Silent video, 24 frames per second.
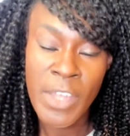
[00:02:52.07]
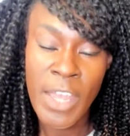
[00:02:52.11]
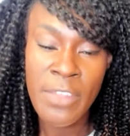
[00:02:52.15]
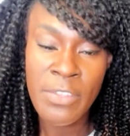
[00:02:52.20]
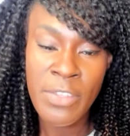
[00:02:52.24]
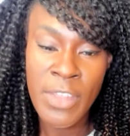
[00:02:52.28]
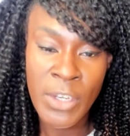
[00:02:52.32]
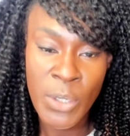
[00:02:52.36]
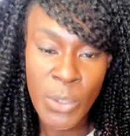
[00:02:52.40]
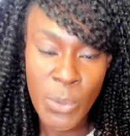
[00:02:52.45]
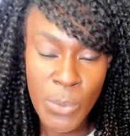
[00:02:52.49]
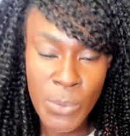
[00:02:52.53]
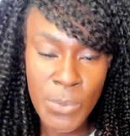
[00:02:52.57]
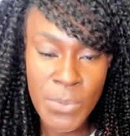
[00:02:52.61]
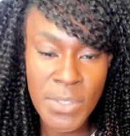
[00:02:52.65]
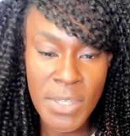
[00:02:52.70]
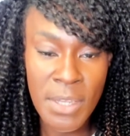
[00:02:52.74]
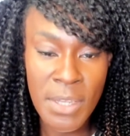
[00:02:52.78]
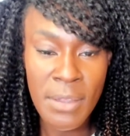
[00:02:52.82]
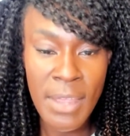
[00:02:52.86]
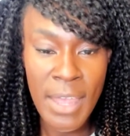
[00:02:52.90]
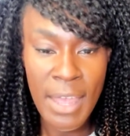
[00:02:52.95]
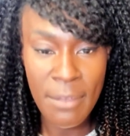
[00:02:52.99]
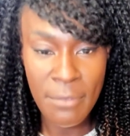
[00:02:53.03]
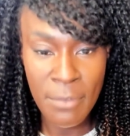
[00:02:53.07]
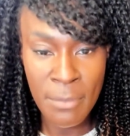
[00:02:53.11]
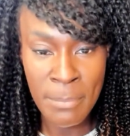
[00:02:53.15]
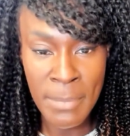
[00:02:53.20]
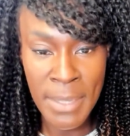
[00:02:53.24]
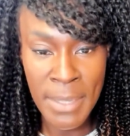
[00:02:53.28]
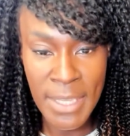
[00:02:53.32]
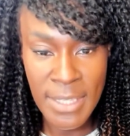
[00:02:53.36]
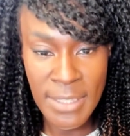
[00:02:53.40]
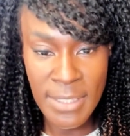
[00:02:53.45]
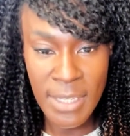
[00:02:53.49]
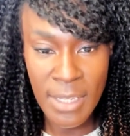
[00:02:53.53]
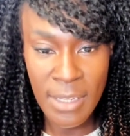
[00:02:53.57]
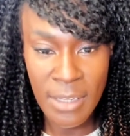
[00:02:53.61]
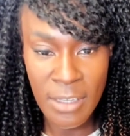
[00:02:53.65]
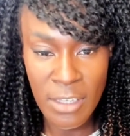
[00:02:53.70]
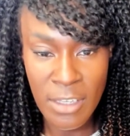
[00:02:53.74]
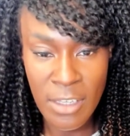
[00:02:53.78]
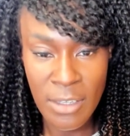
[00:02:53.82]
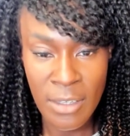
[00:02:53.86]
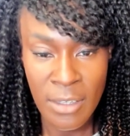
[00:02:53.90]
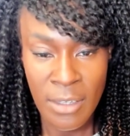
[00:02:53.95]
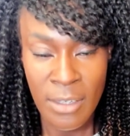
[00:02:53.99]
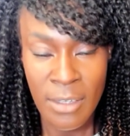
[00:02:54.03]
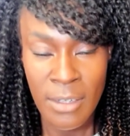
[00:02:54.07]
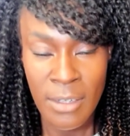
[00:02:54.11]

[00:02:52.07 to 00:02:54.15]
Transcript: and then also have a meeting.